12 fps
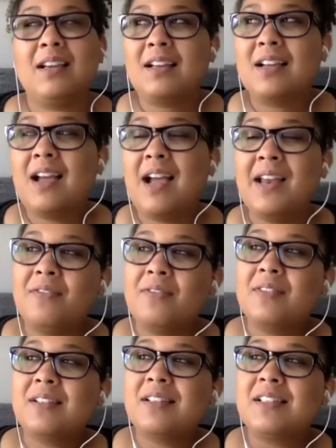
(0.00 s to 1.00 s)
kind of
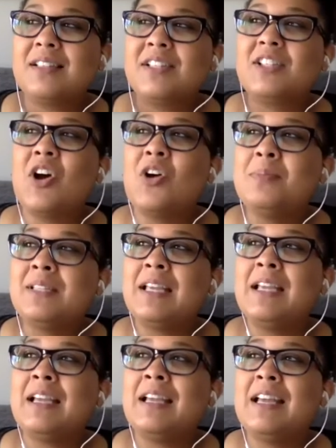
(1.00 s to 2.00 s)

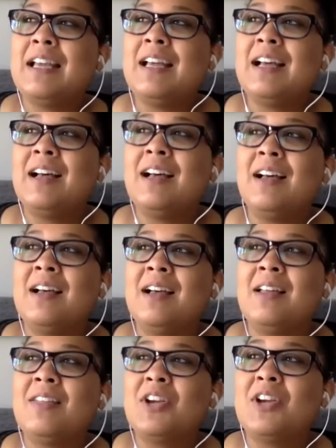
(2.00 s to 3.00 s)
sculpting
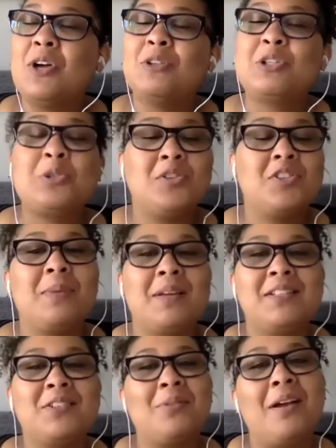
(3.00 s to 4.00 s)
uh, the cultural
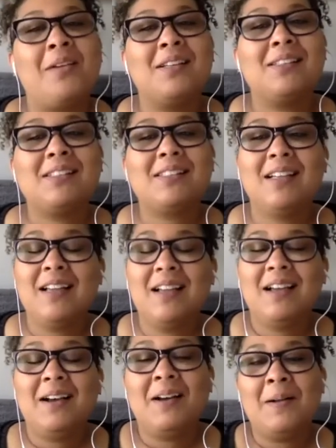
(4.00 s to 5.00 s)
space around us.
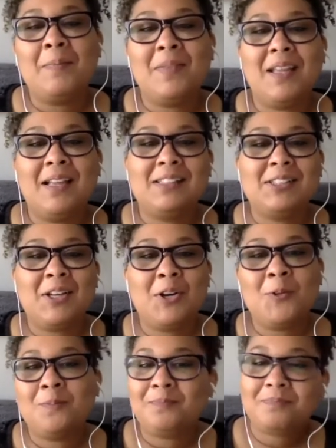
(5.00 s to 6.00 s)
Um, and
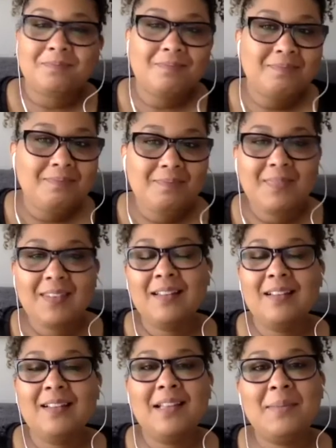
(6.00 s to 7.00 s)
so
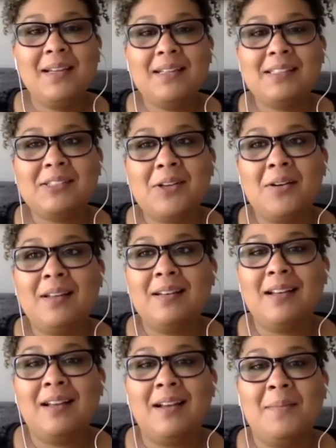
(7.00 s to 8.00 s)
let me get started.
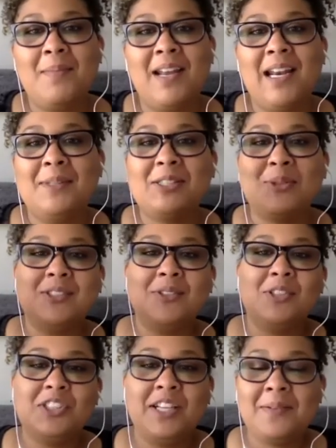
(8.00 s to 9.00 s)
Um, my name is Crystal
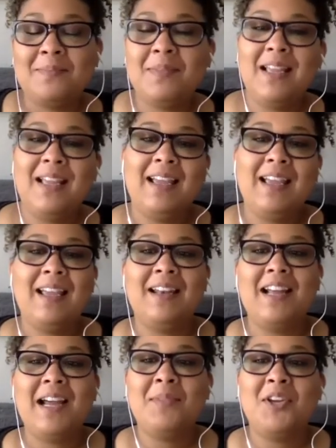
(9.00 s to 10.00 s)
Cheatham, and
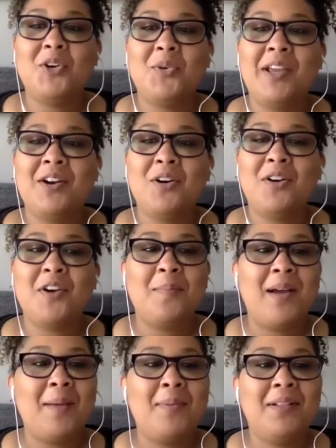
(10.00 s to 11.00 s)
I'm the creator of our
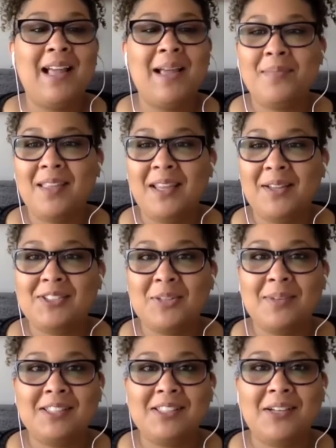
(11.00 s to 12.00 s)
Bible app. Thank you so
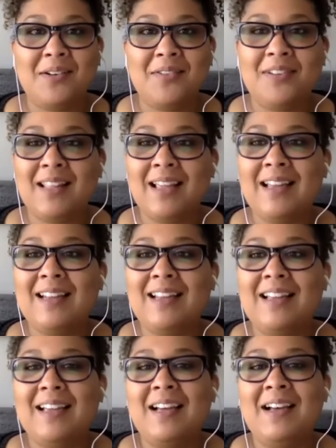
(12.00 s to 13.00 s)
much, Sarah, for that.
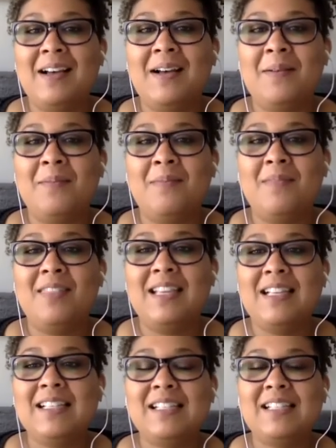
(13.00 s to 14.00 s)
Um,
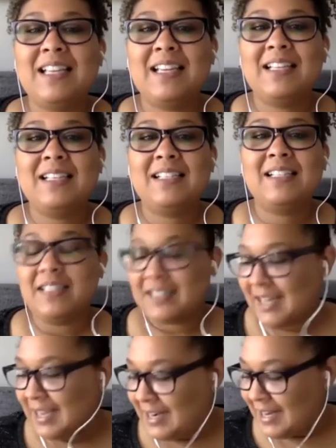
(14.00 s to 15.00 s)
this is,
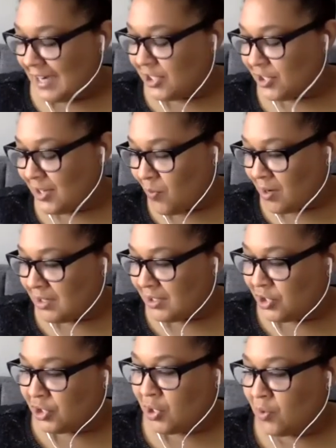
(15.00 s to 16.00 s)
and actually I wanted to
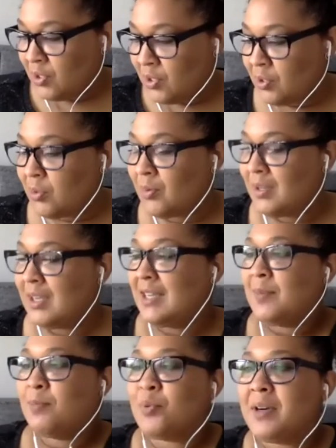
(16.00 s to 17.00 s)
show you
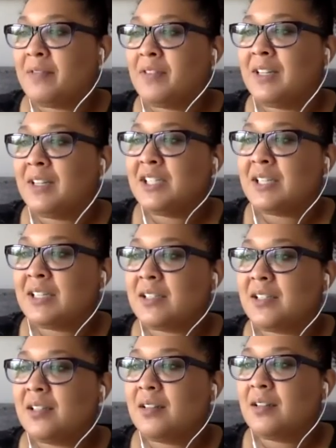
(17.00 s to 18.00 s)
briefly
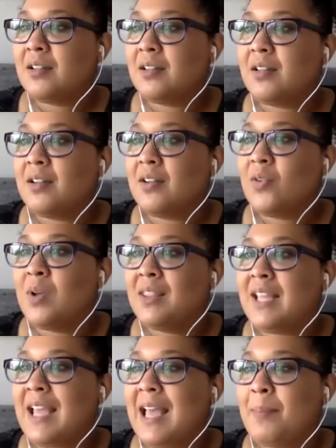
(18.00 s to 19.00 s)
just what
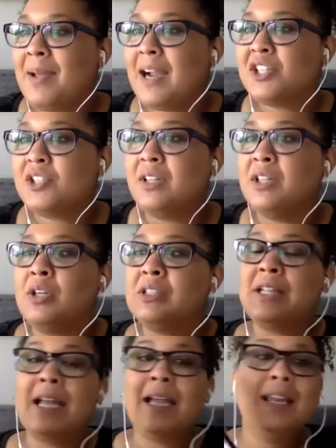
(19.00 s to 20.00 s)
the app actually looks
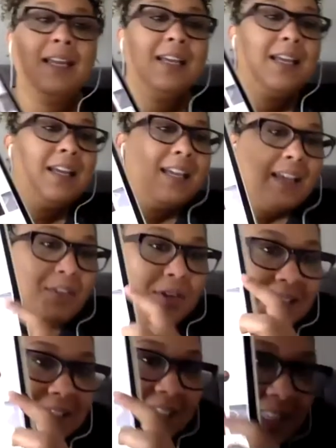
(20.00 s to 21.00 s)
like. If you
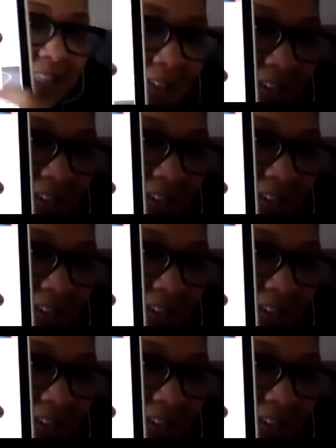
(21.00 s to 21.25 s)
can see that,